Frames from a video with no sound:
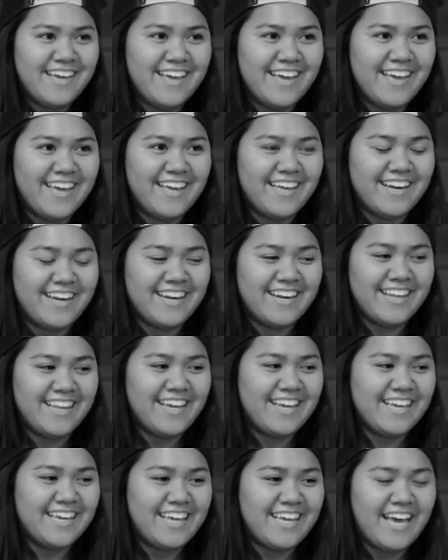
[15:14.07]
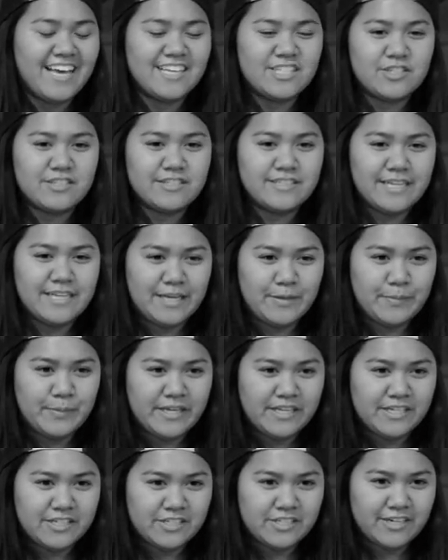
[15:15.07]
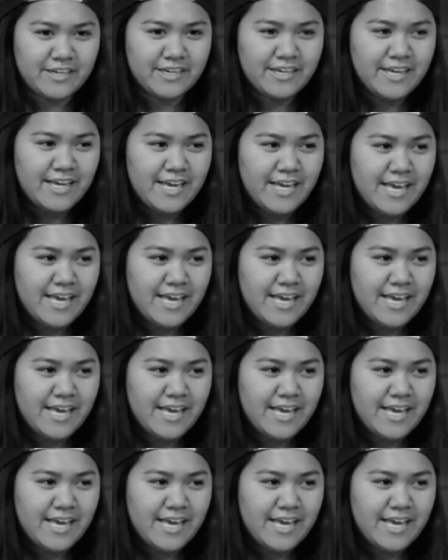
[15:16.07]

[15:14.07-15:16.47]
and like asked her to take a picture.